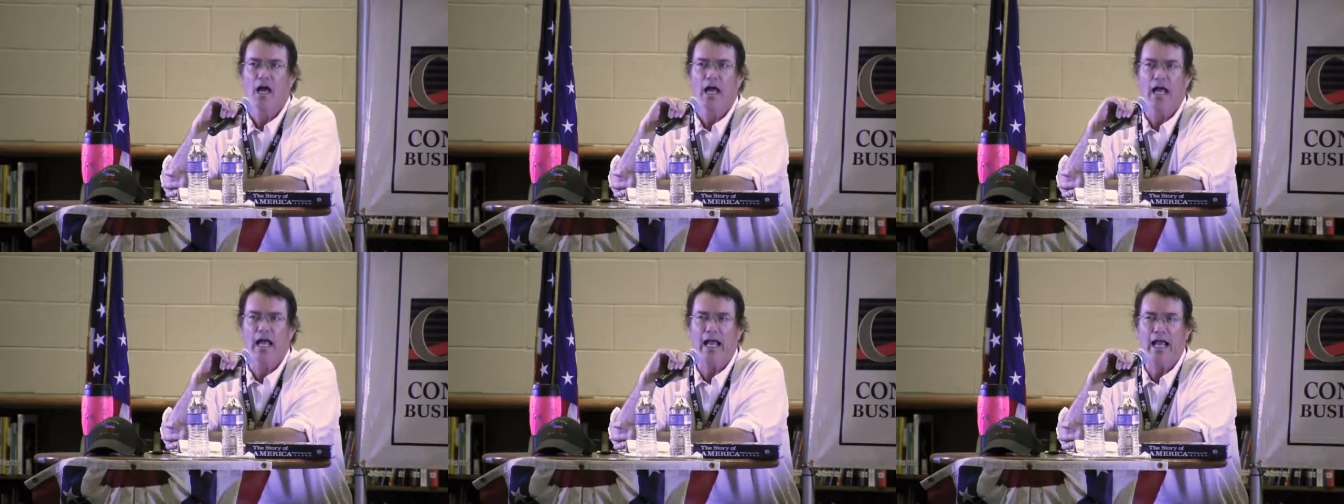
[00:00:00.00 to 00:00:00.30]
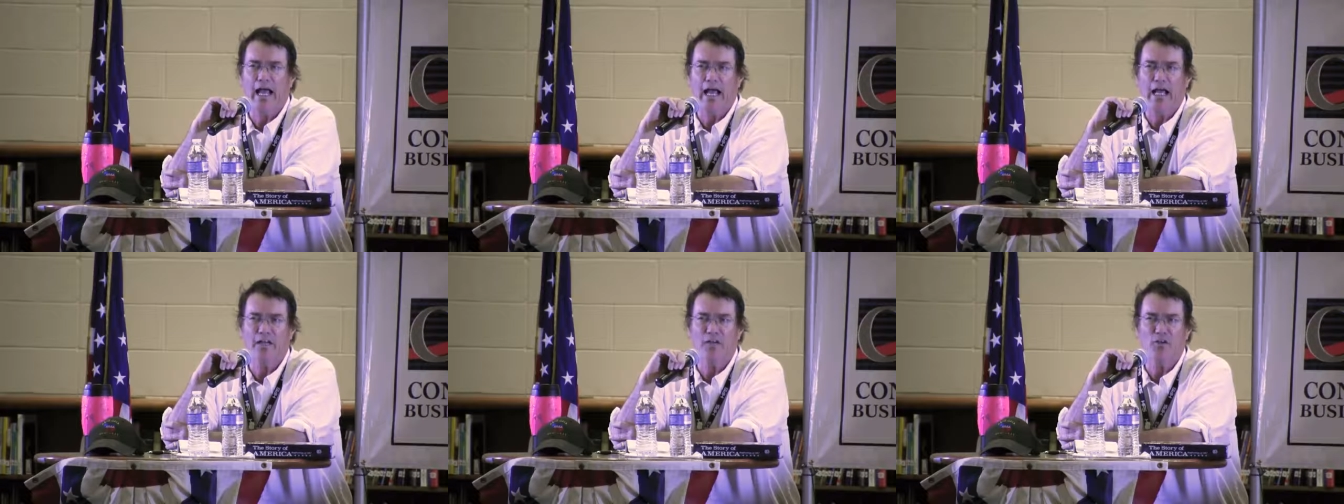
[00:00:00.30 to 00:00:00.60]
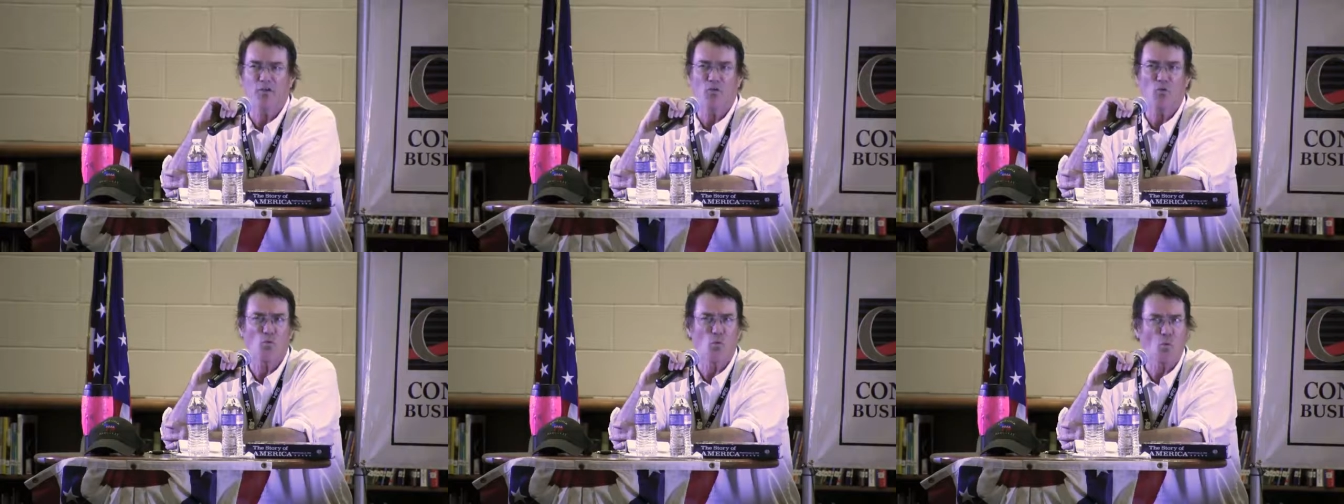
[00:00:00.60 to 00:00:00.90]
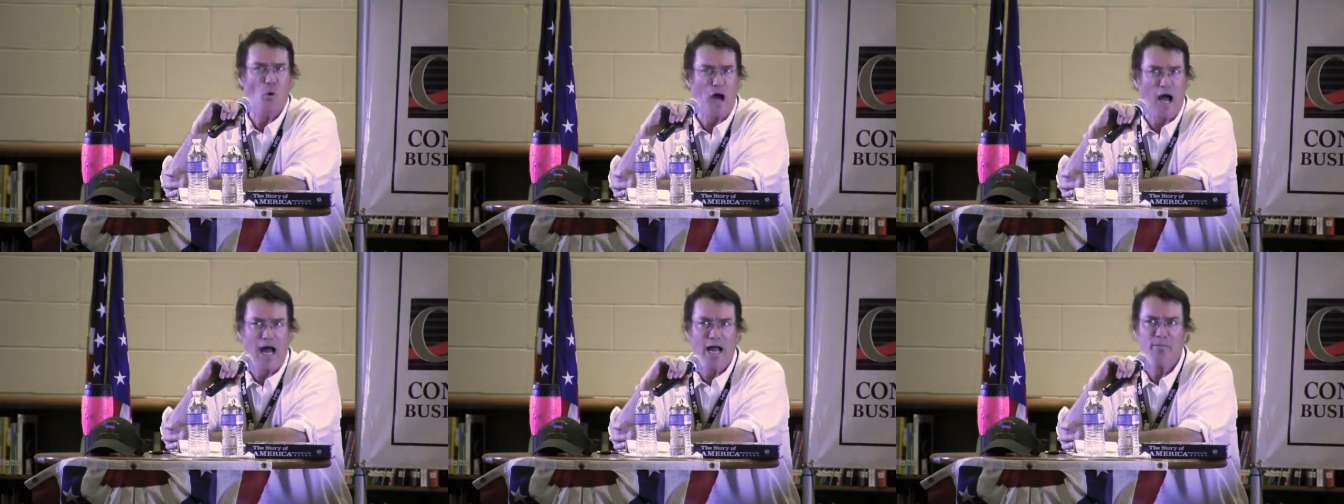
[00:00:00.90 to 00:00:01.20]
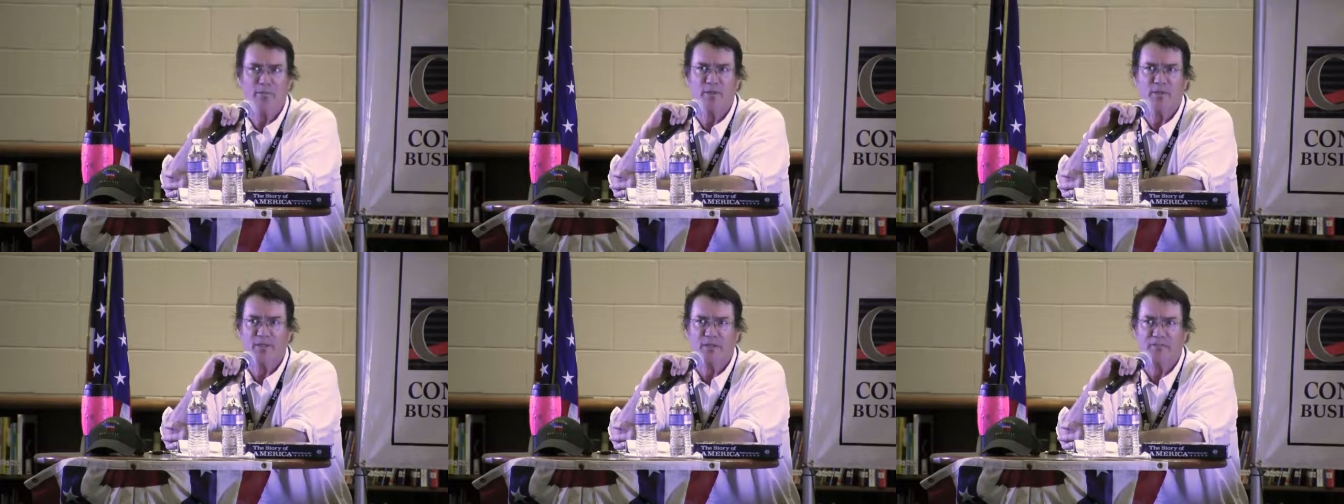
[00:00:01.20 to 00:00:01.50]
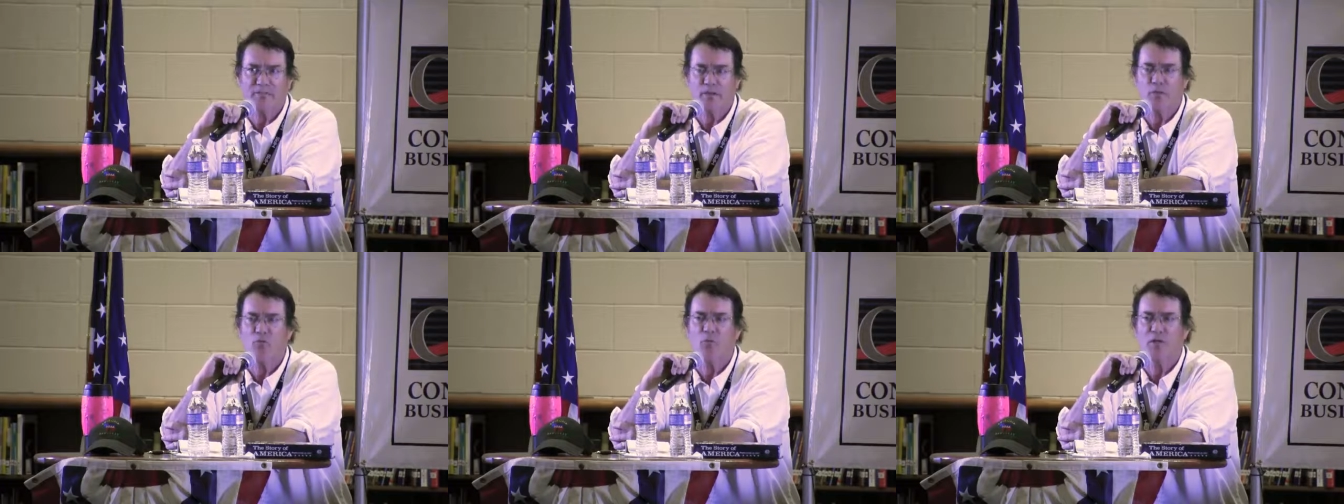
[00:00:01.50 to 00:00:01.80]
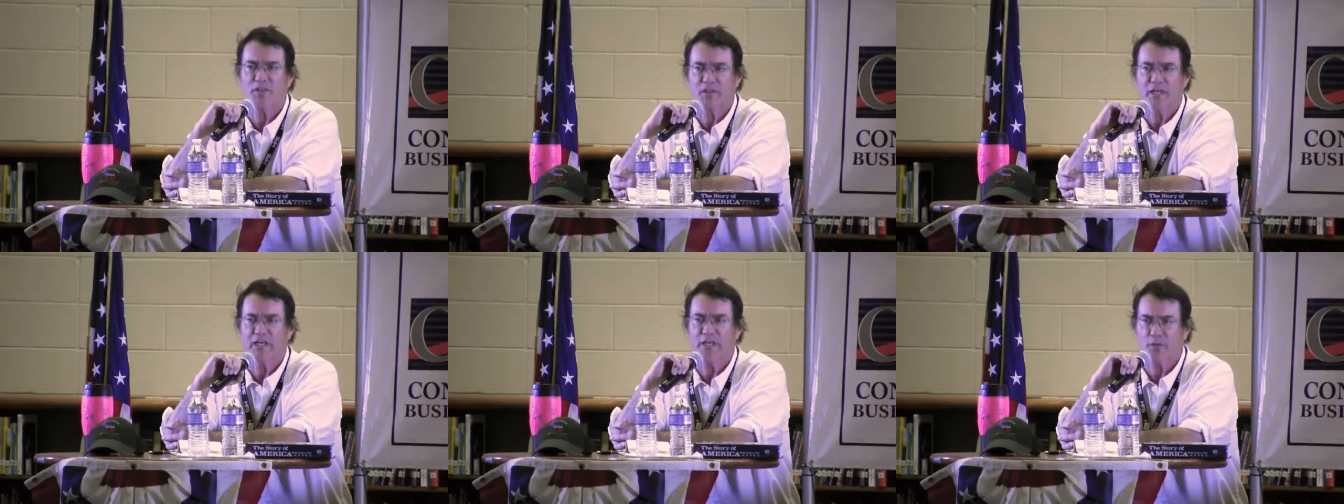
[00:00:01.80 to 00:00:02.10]
and I believe that
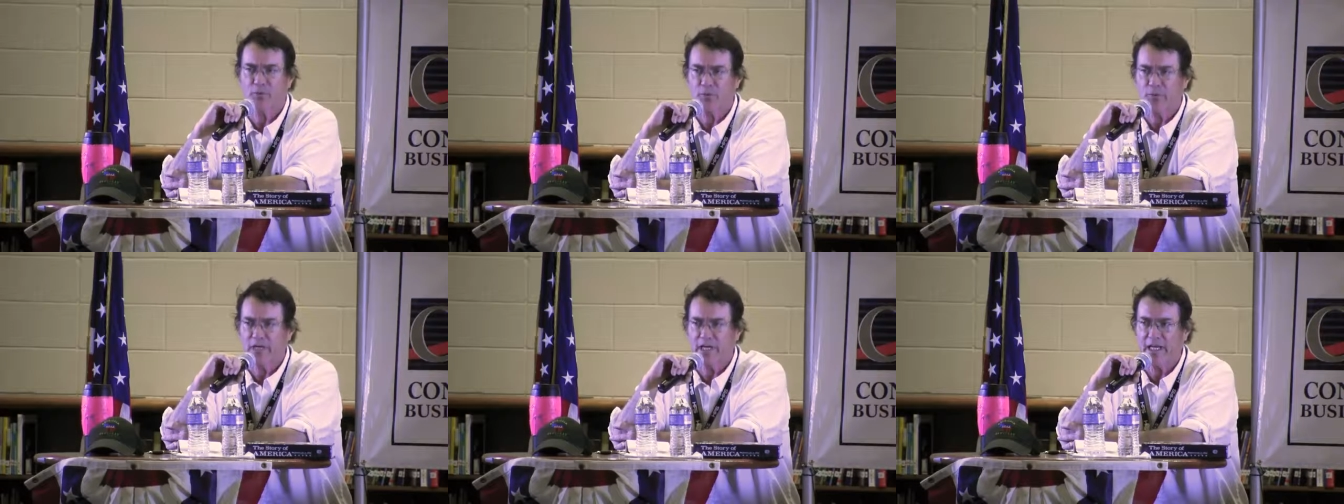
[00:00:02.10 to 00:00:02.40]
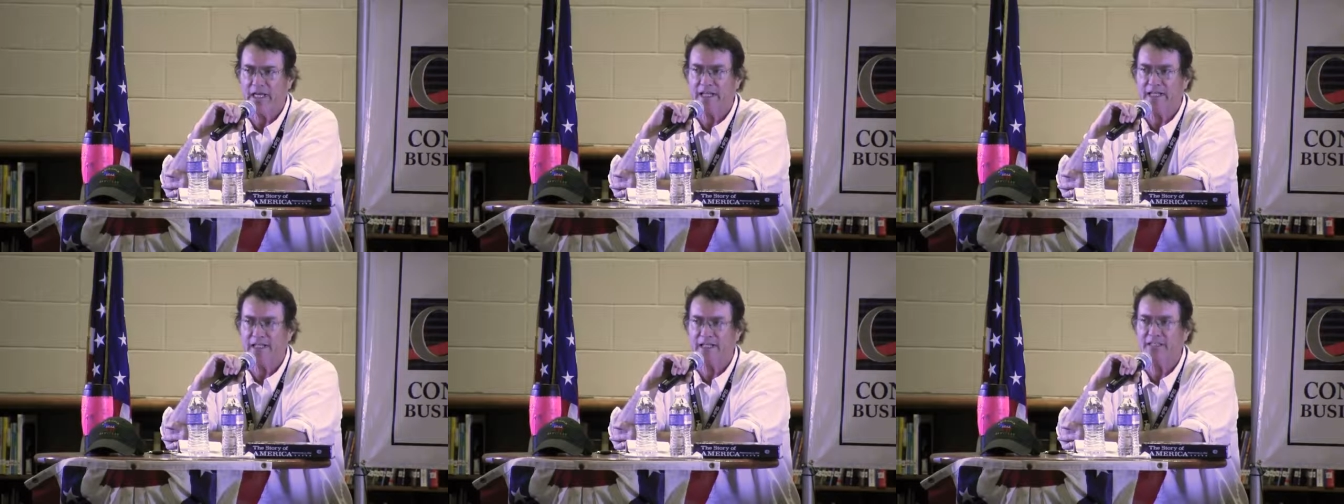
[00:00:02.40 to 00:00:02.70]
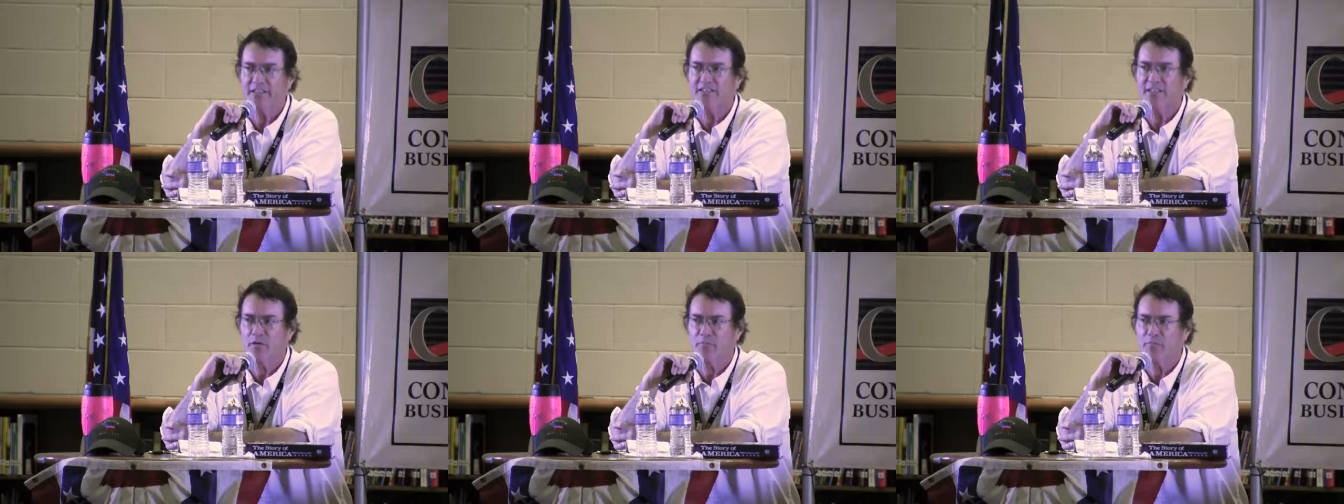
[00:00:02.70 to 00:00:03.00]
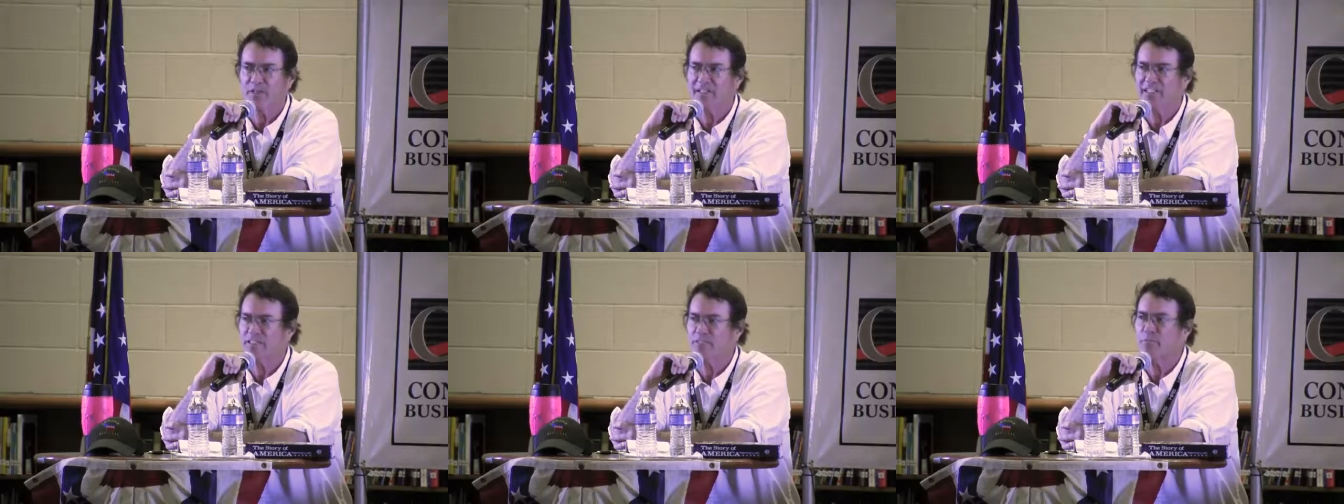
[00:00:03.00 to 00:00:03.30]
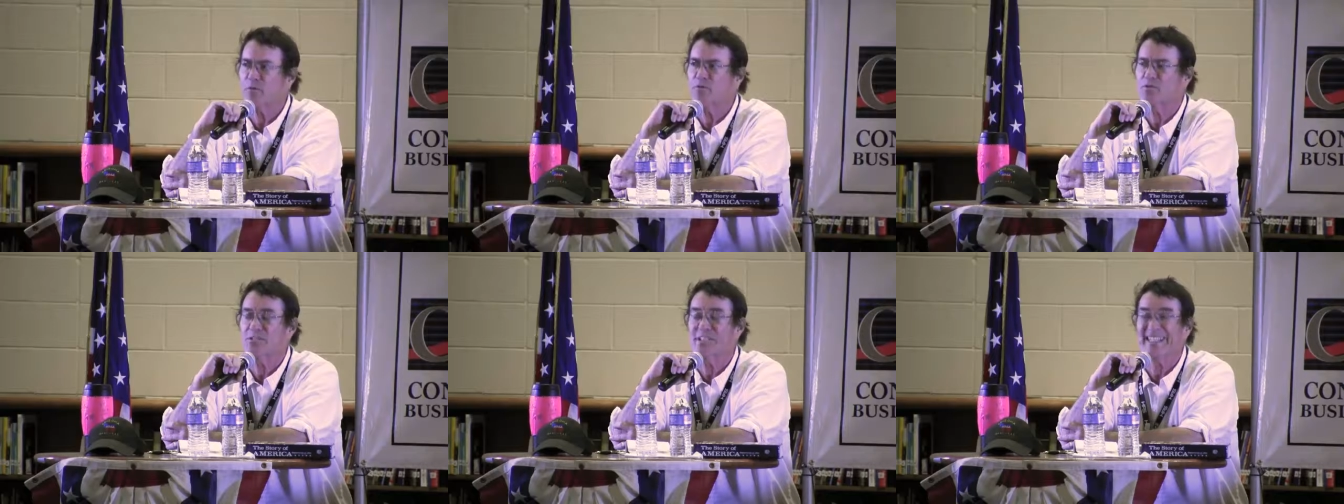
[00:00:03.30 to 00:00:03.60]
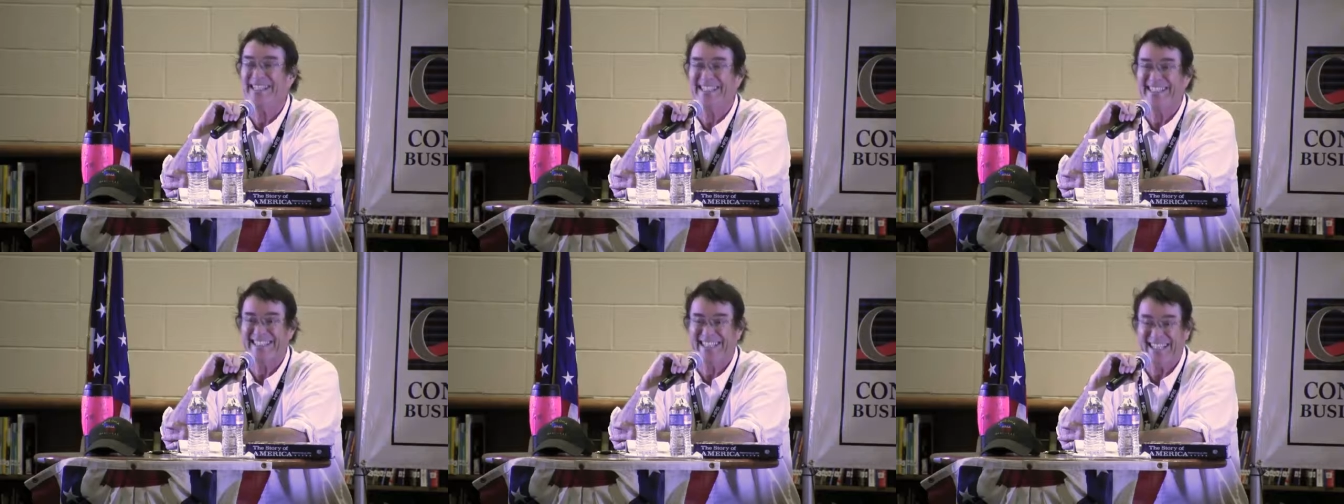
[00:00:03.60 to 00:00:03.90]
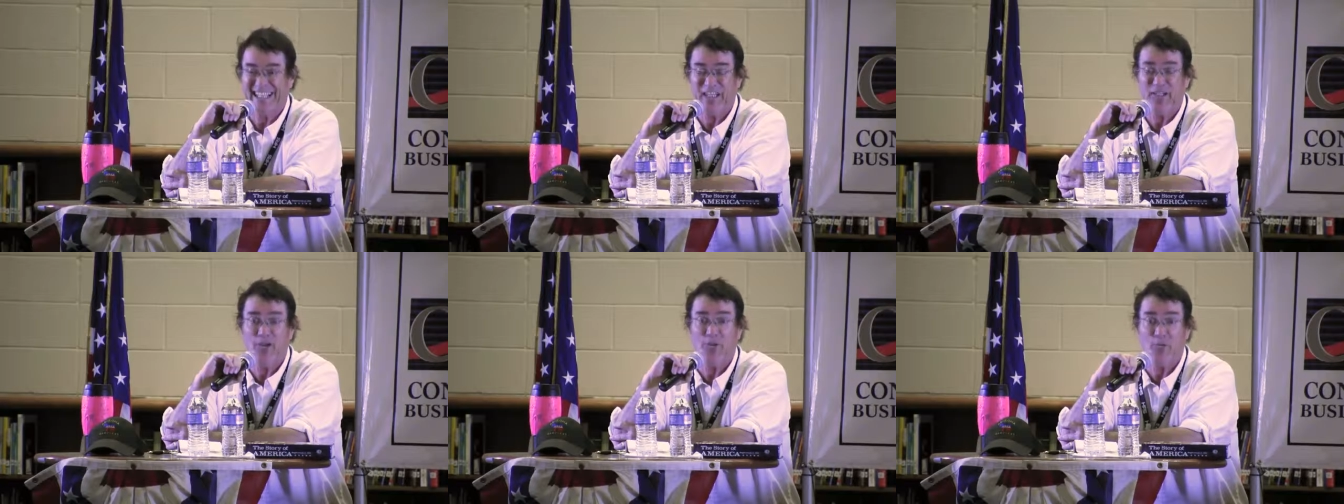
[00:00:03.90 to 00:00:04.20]
what they created is something that's supposed to
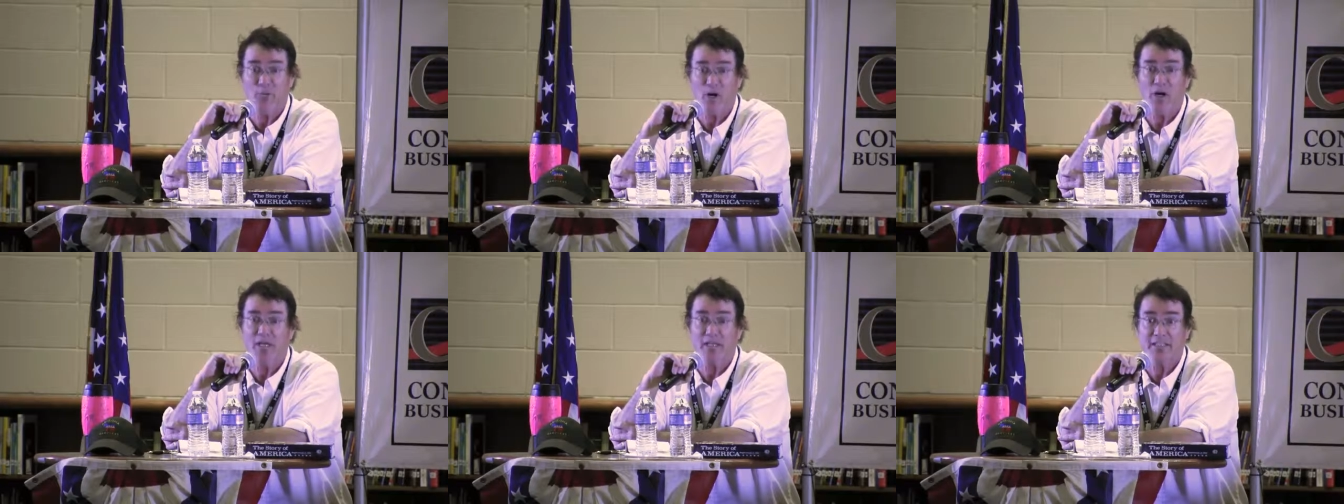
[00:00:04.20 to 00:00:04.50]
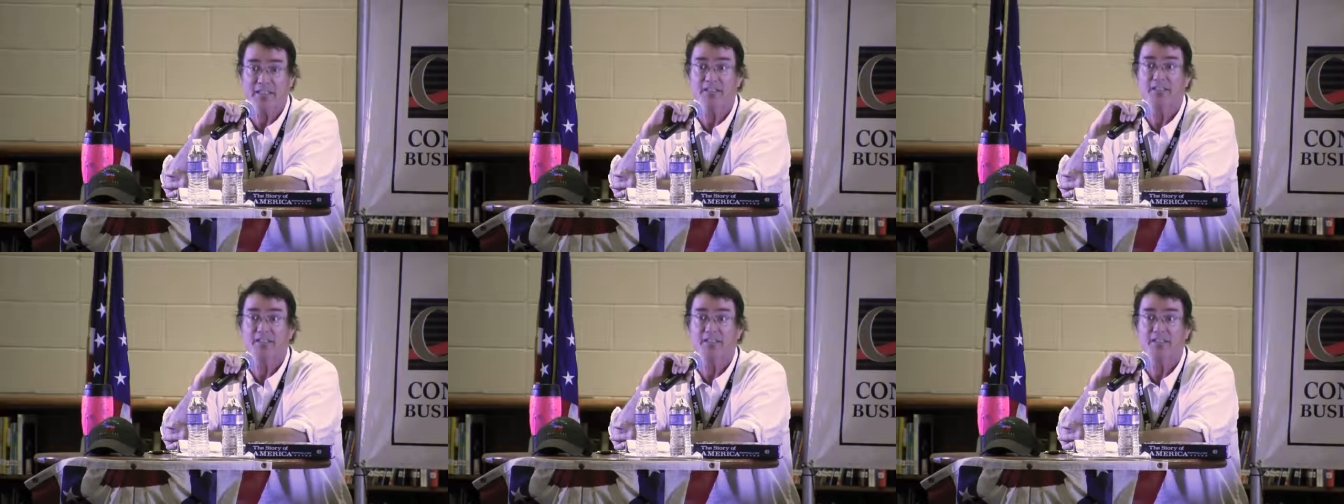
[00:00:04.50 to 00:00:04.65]
continue on